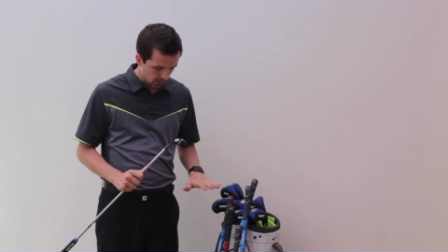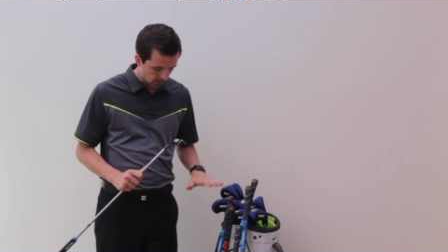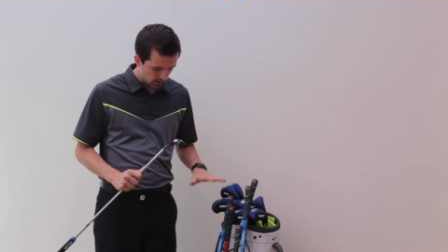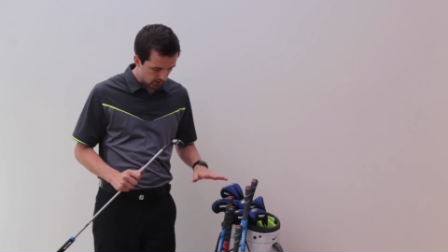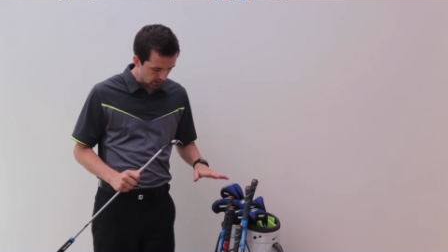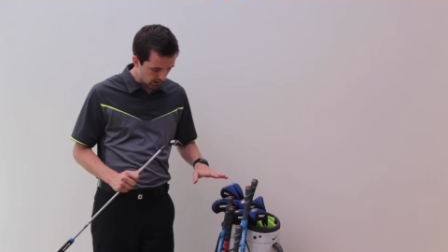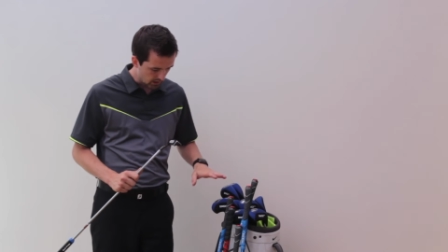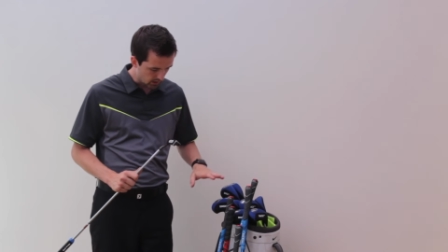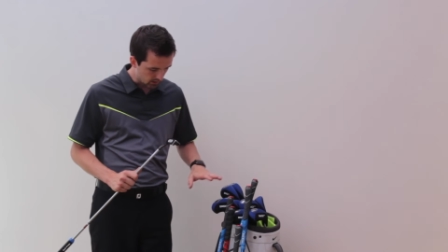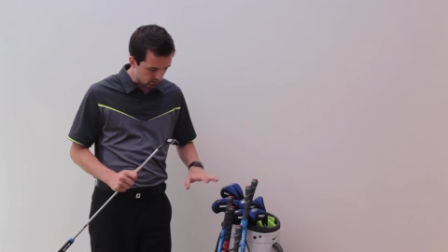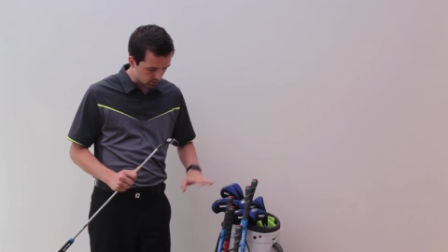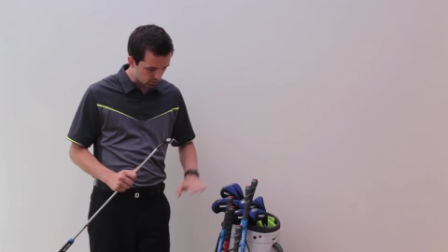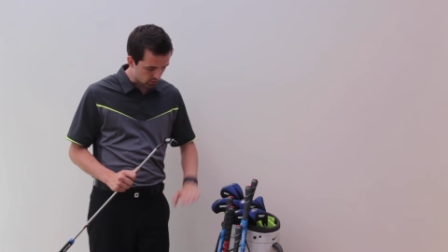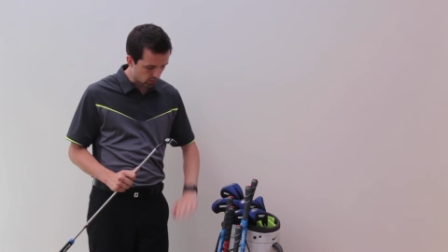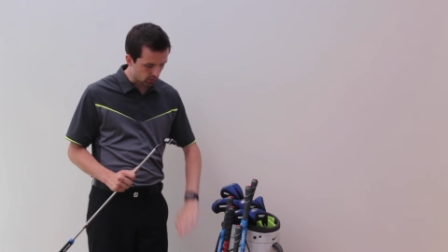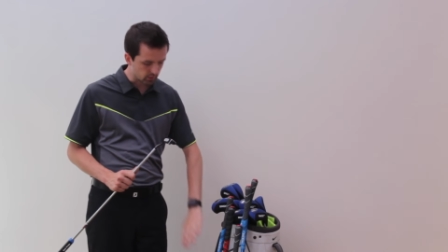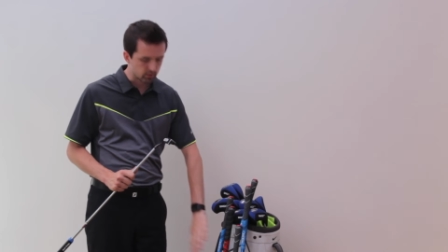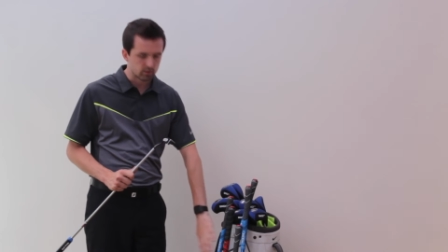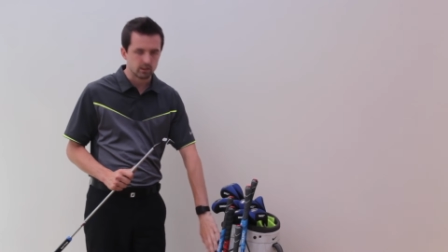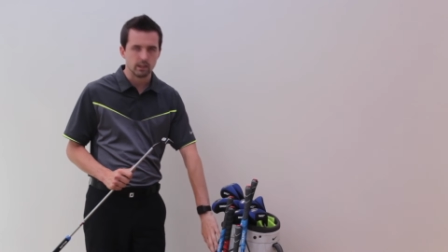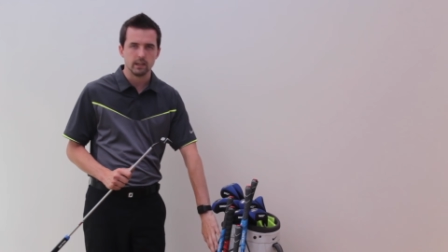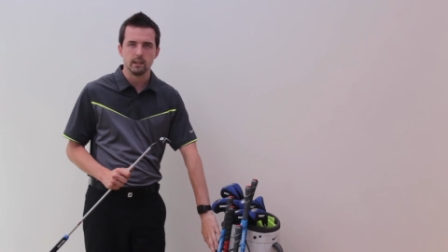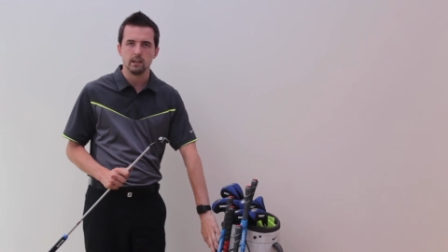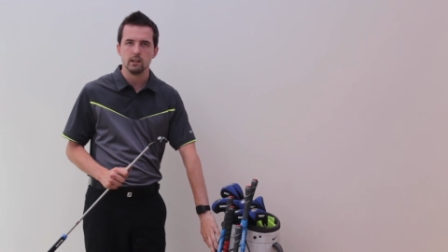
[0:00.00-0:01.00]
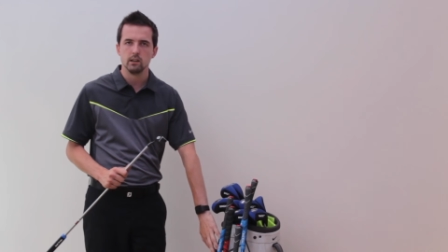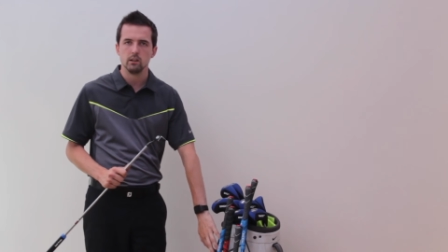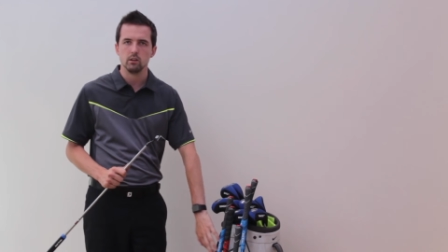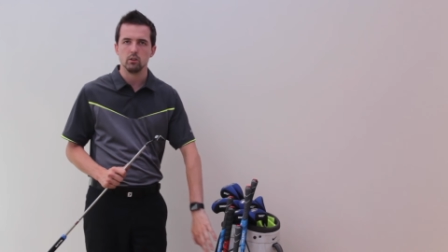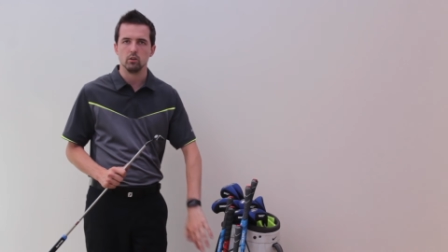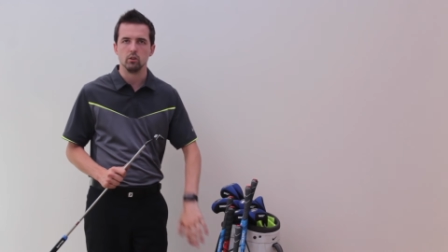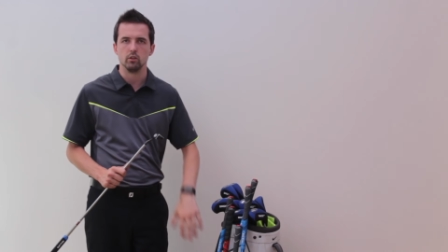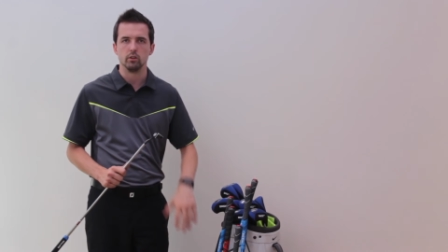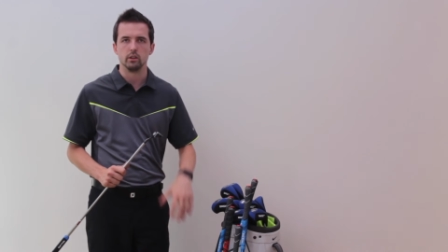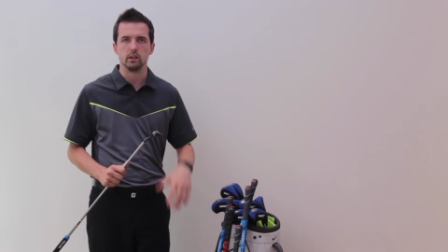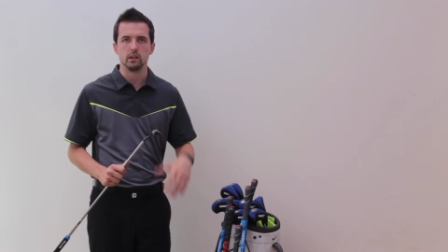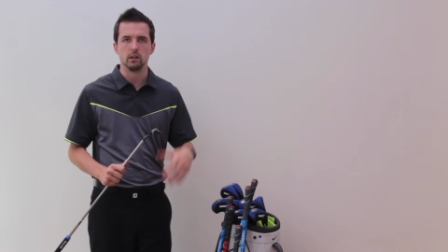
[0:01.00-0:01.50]
the
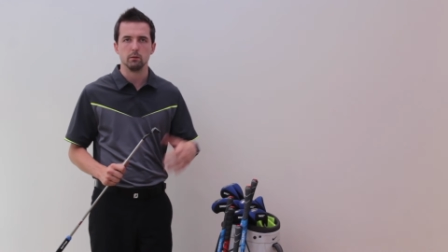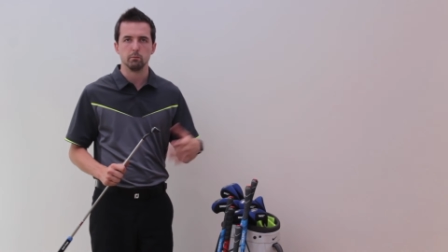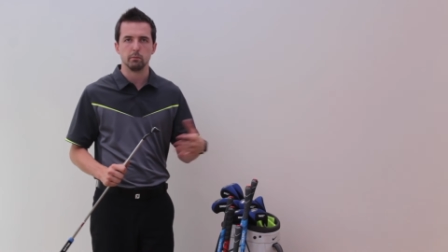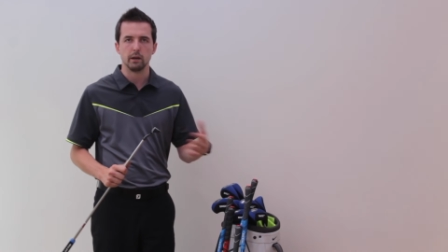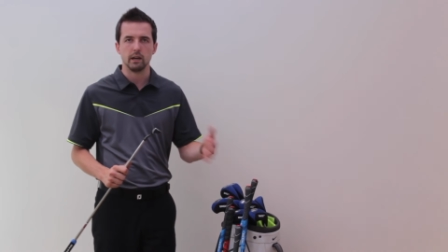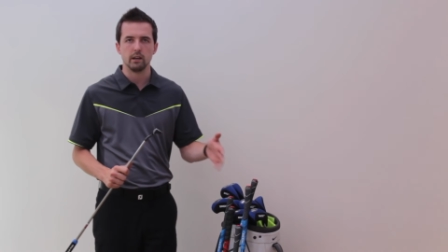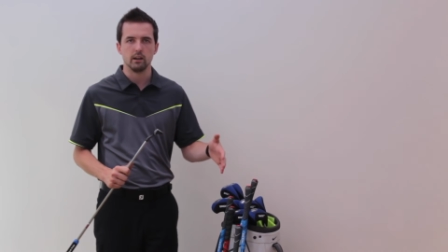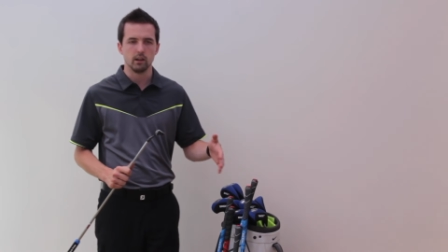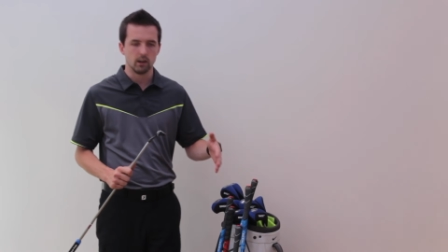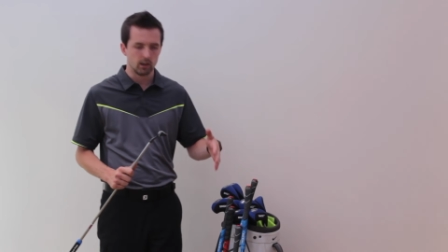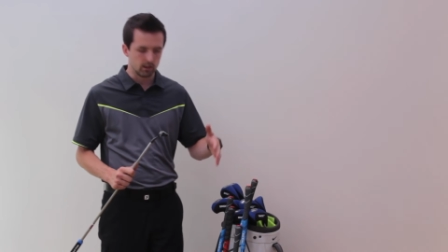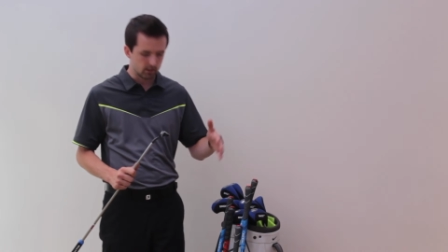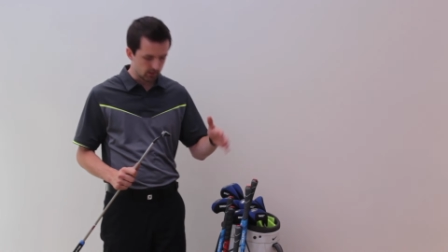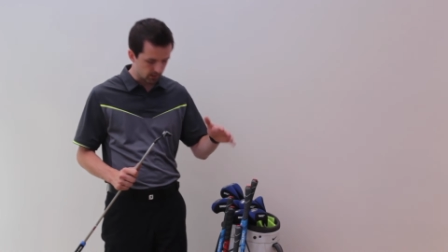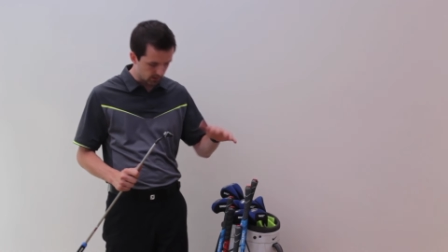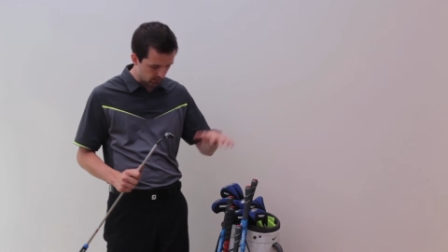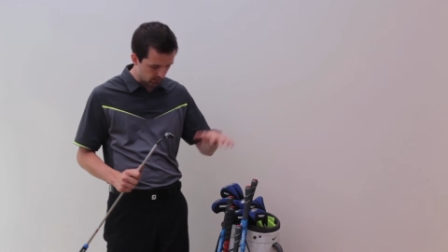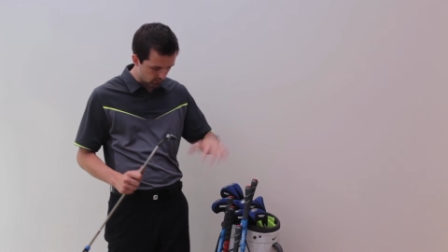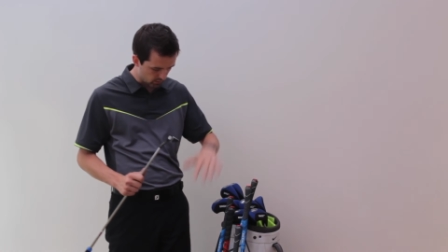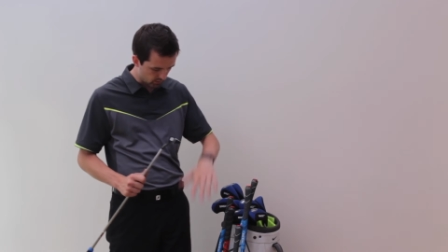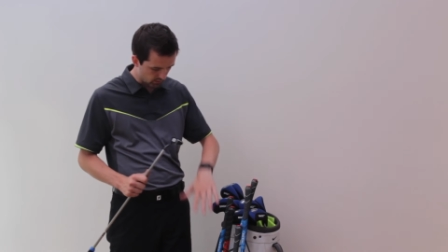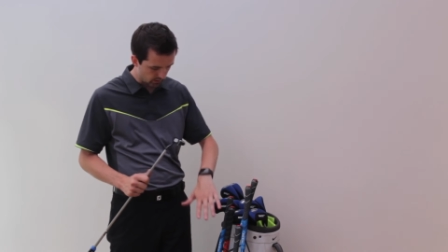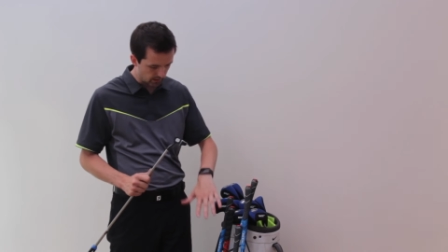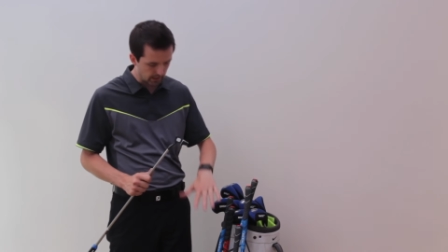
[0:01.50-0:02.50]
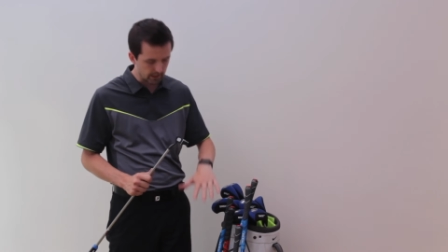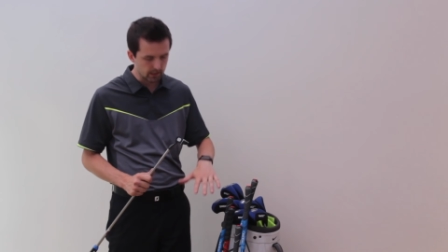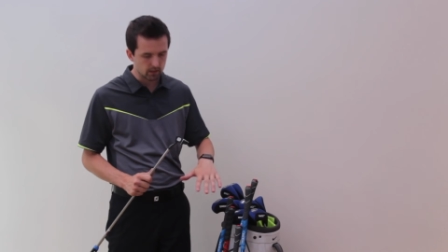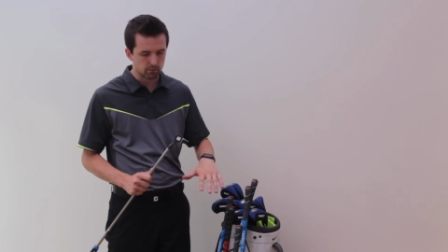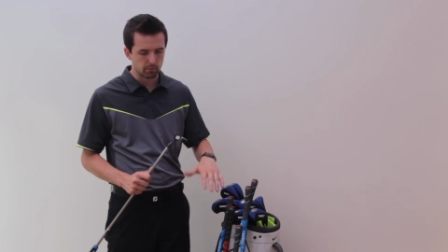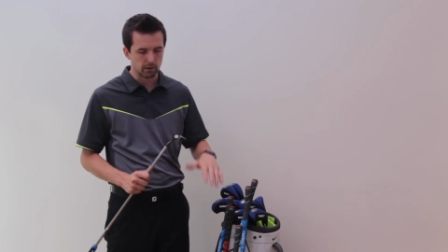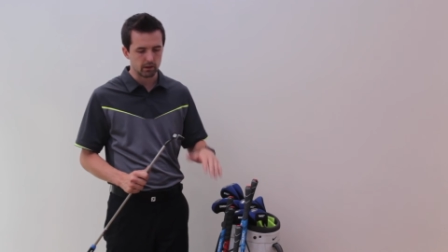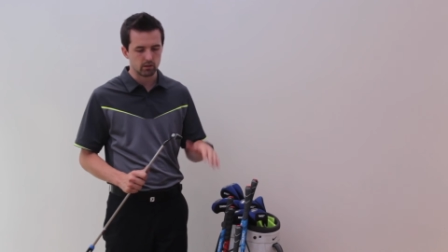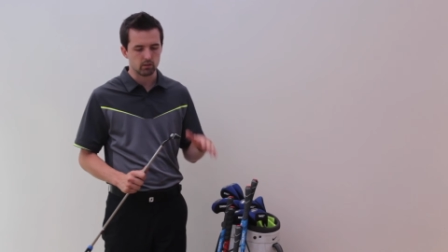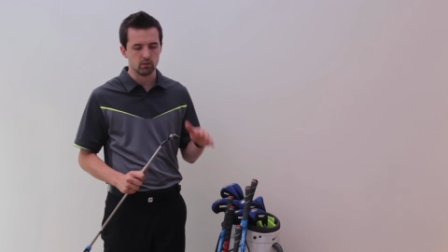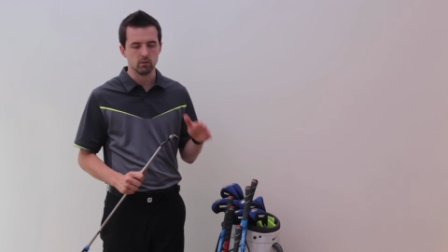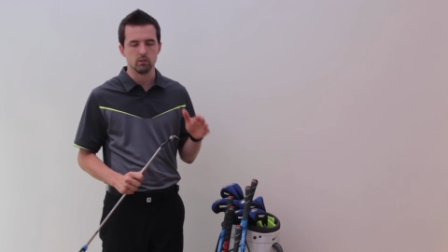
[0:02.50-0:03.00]
Scottsdale or the Bernardis or the Nike
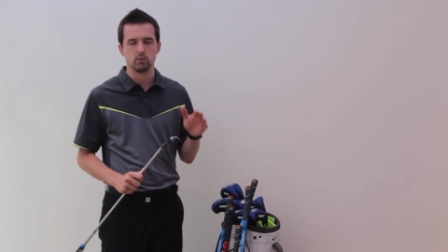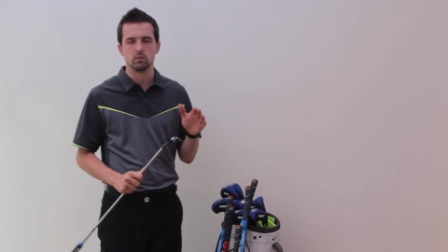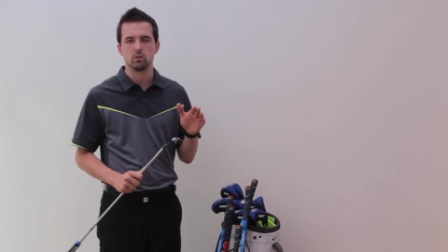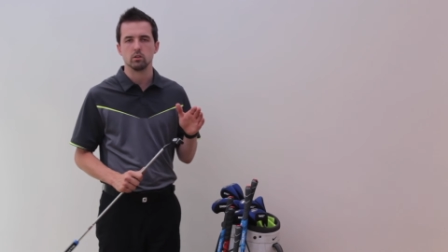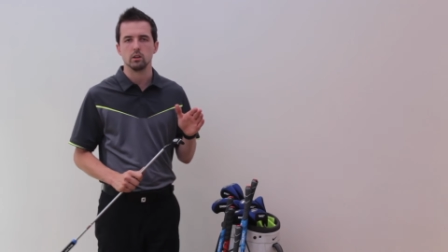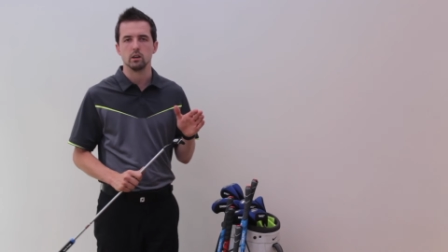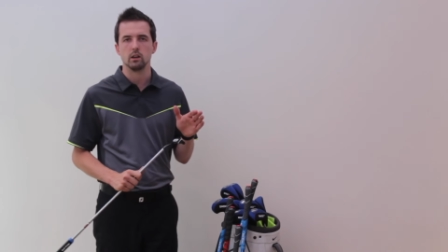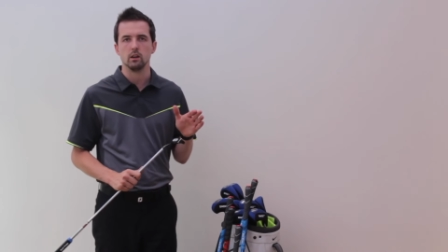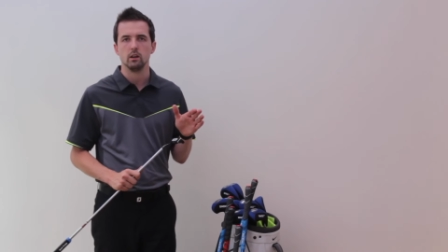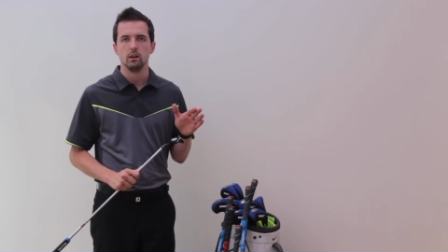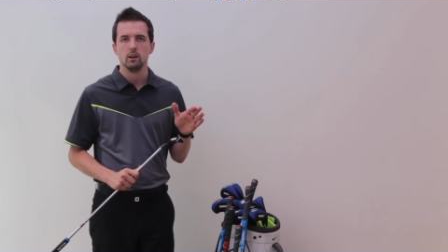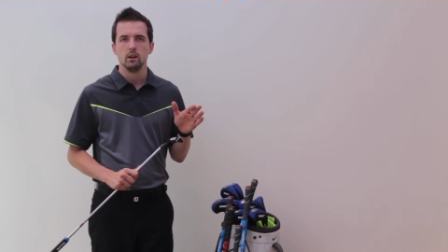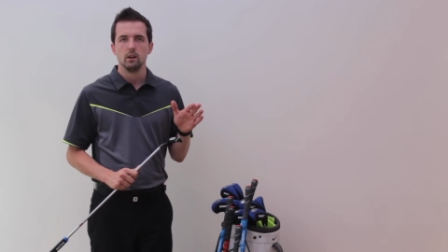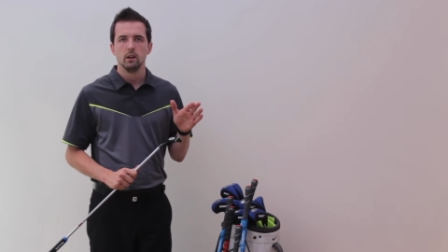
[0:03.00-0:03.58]
Methods that